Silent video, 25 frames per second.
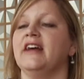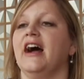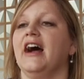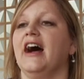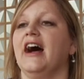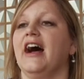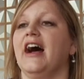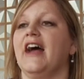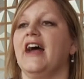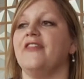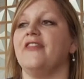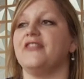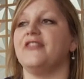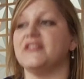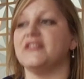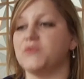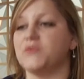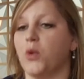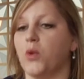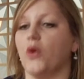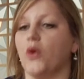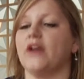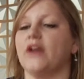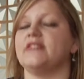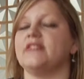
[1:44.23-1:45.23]
At this
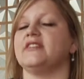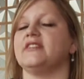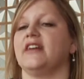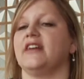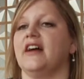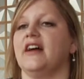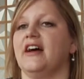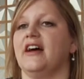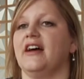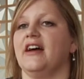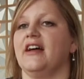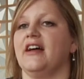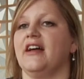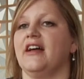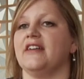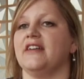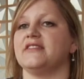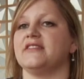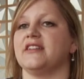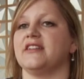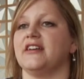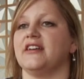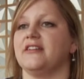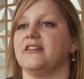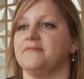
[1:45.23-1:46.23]
point,
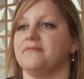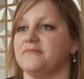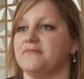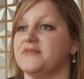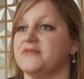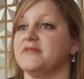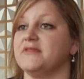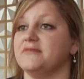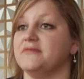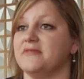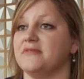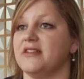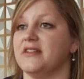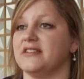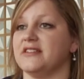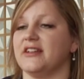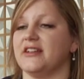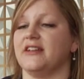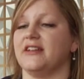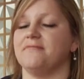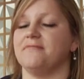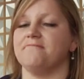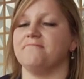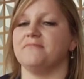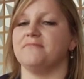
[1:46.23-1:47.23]
as
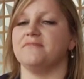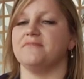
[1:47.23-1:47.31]
a